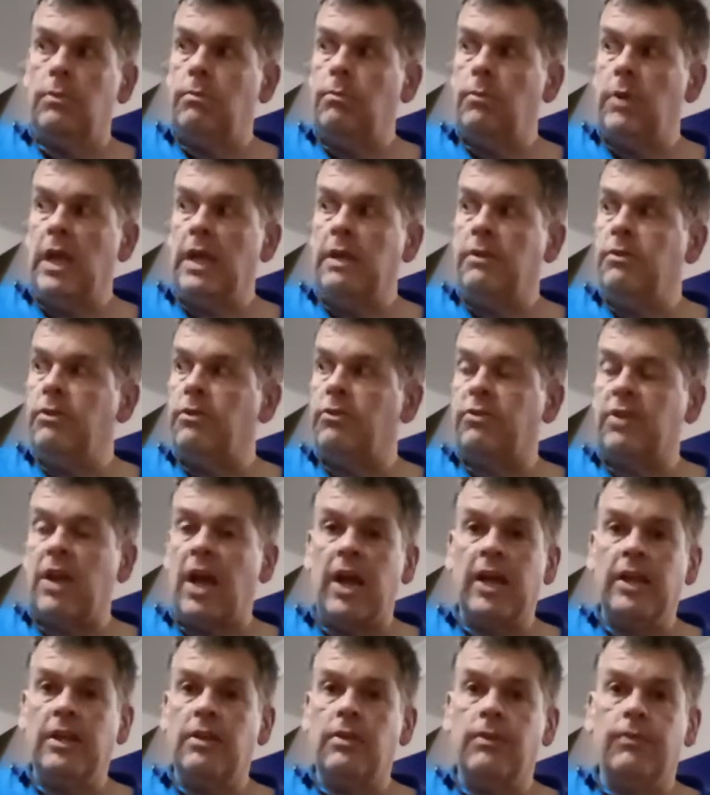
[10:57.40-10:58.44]

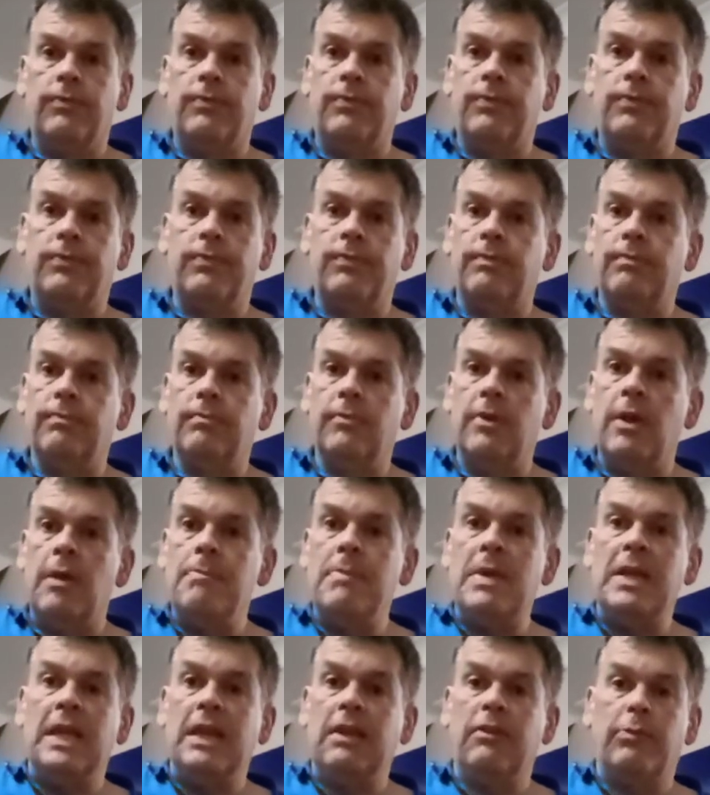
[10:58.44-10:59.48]
inside of a
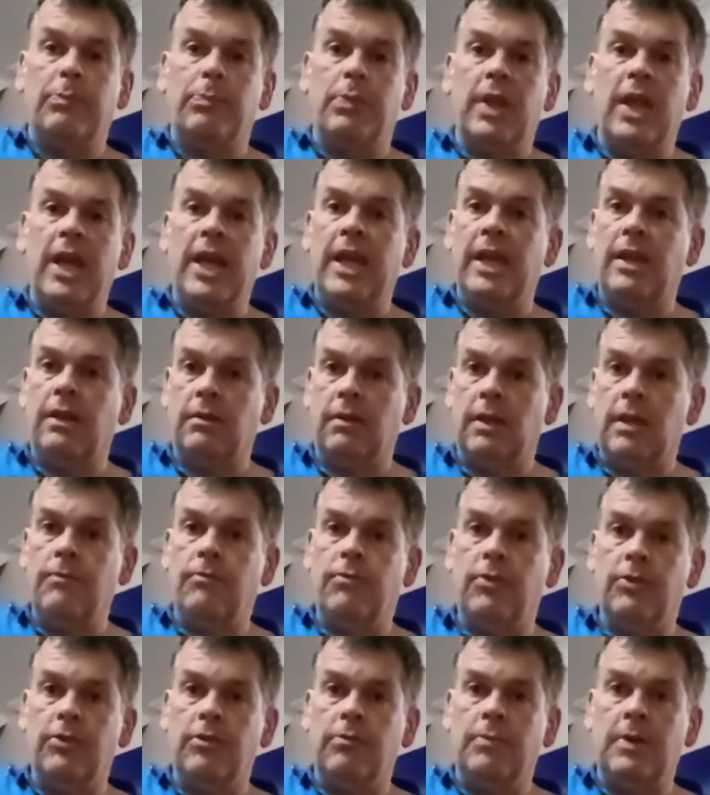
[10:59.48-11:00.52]
minute playing in
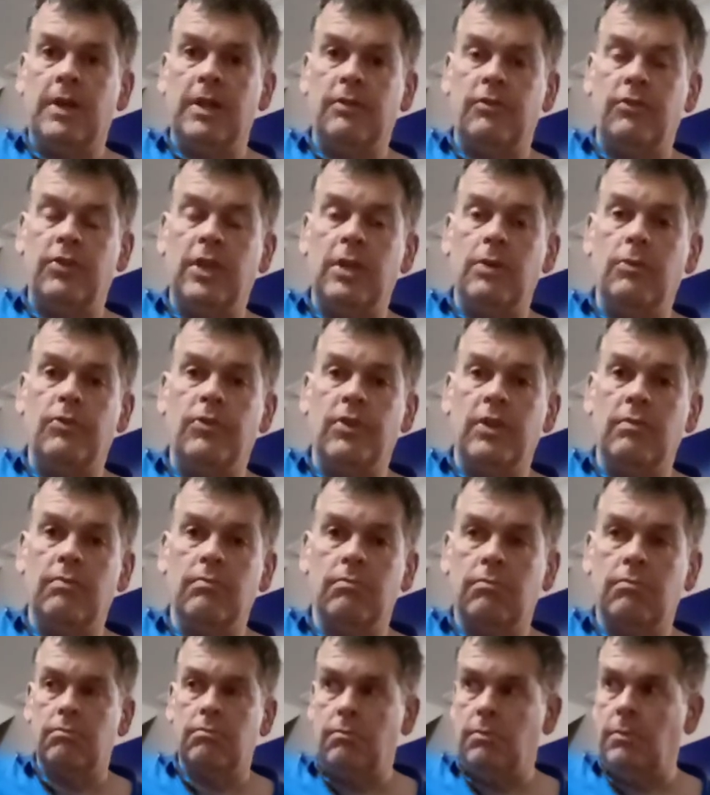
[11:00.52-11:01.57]
front of my tutor,
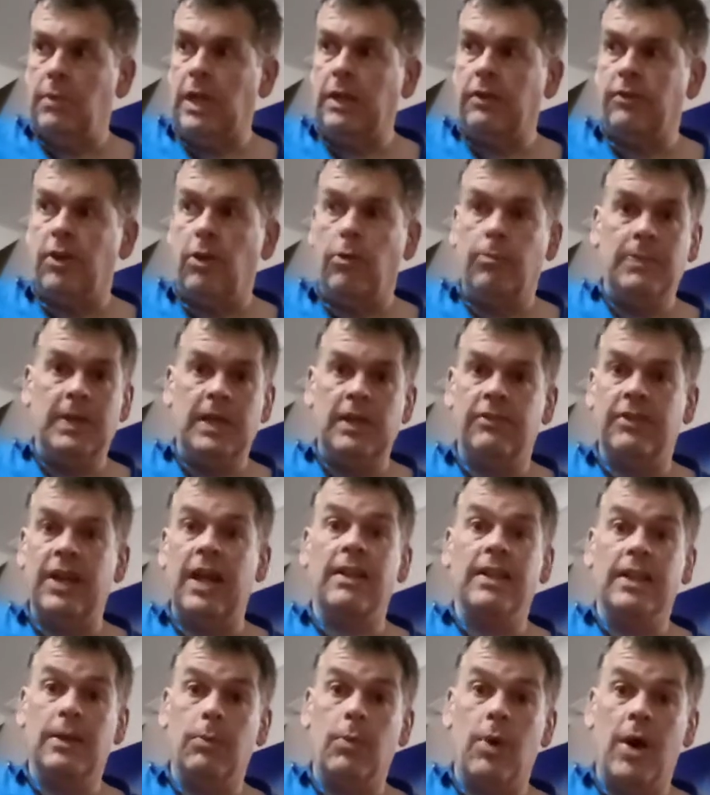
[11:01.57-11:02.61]
he told me
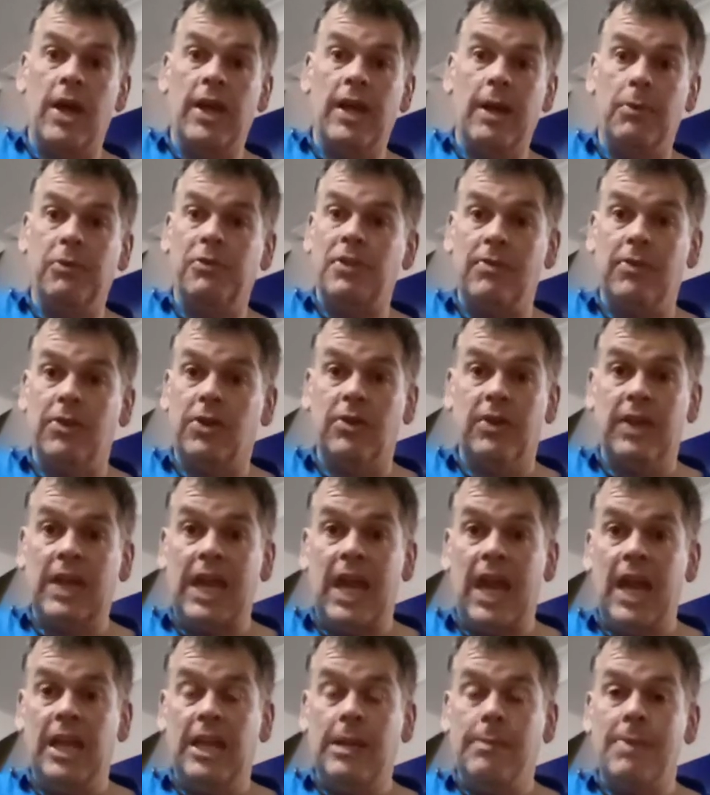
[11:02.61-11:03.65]
exactly why I was never going to
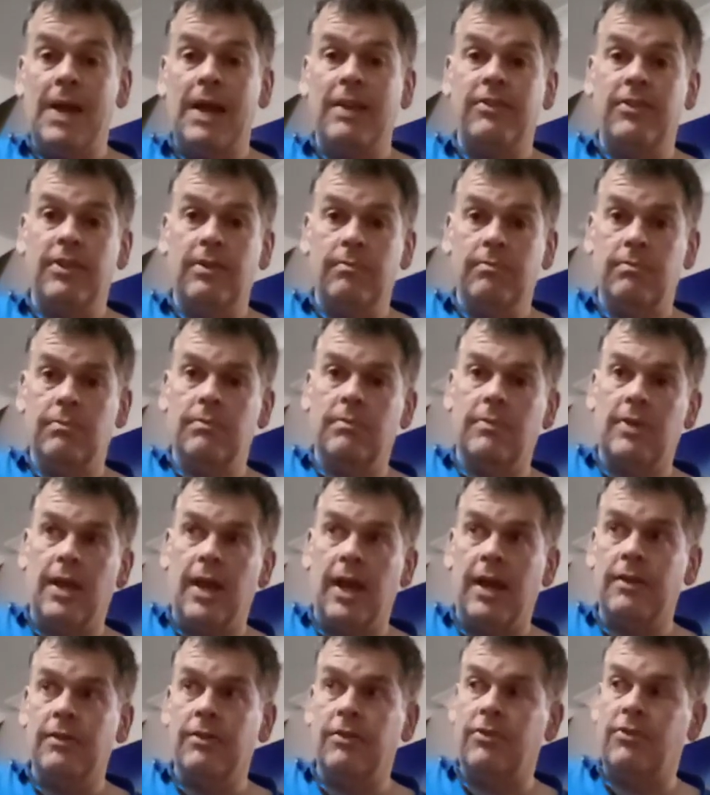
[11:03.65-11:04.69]
get any better.
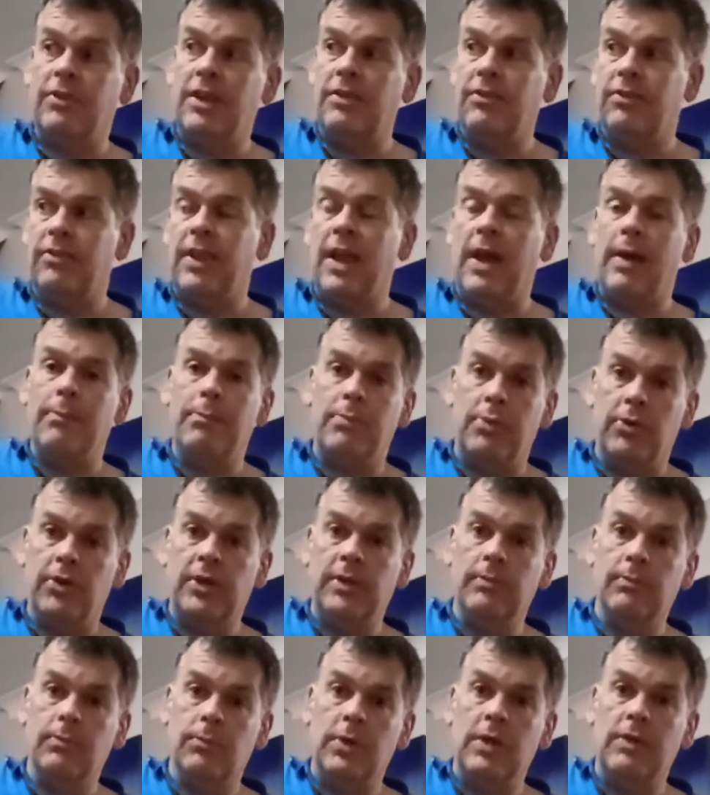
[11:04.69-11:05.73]
And since that
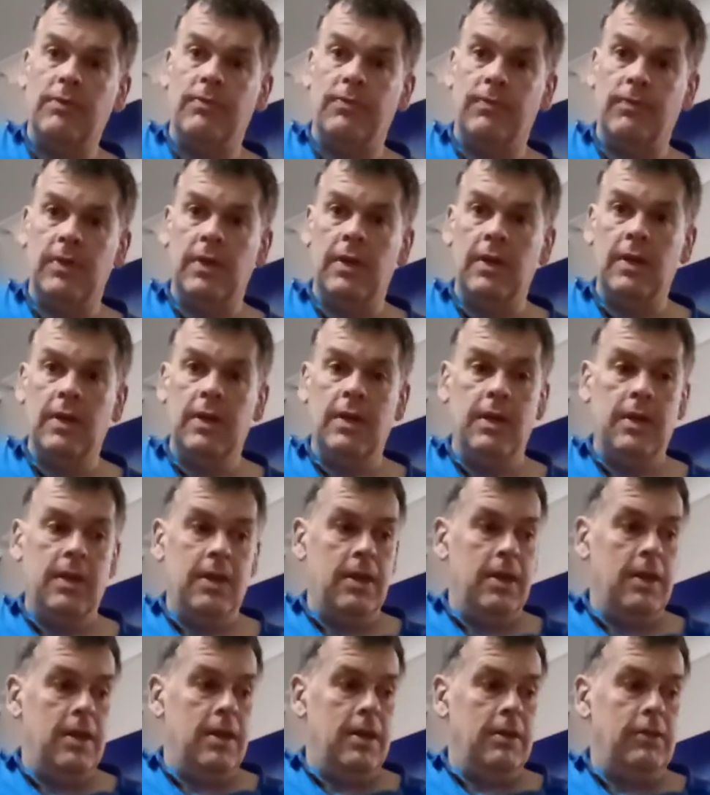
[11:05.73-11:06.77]
point, we've
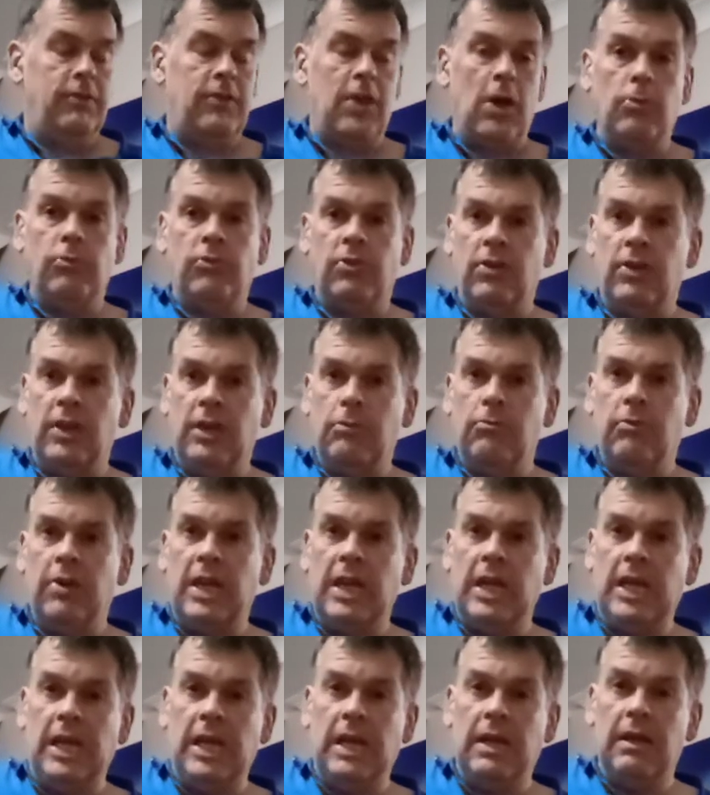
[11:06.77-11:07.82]
totally
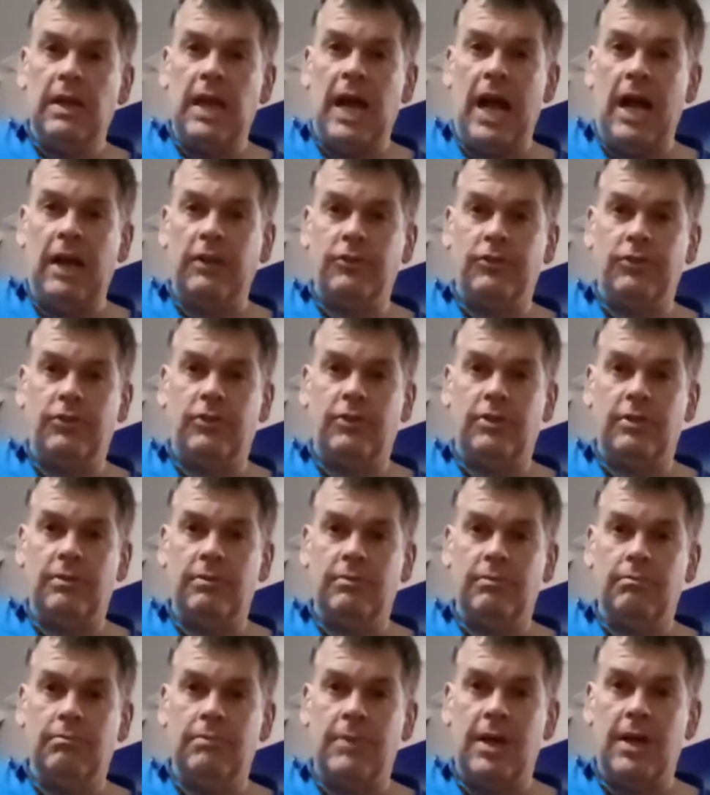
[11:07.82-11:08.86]
rehashed
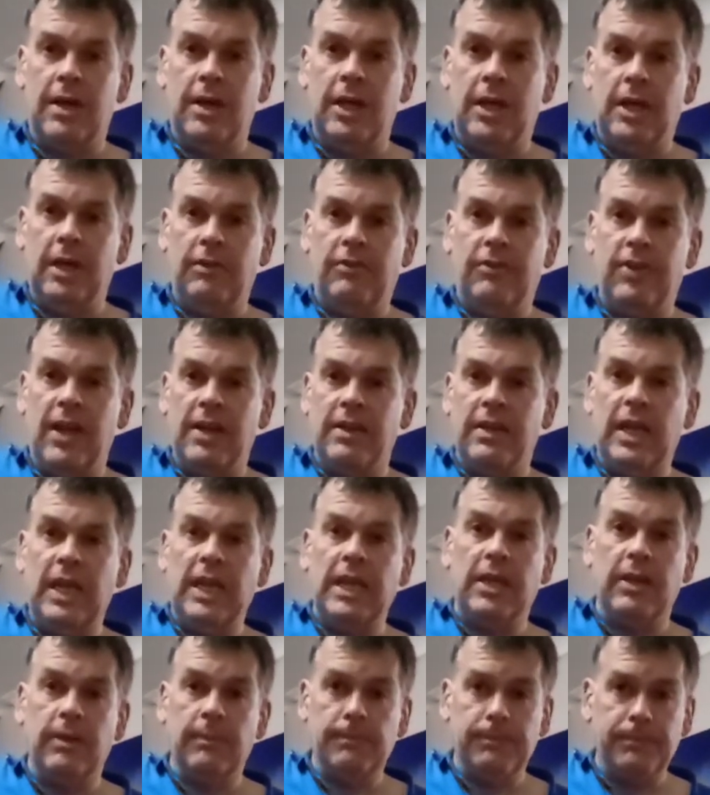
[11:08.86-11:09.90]
my
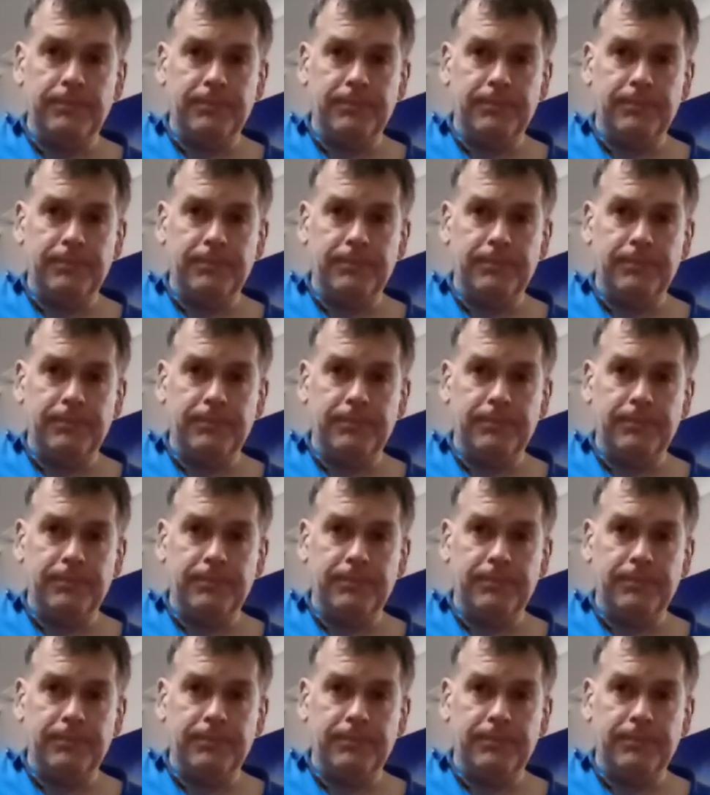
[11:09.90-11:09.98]
technique,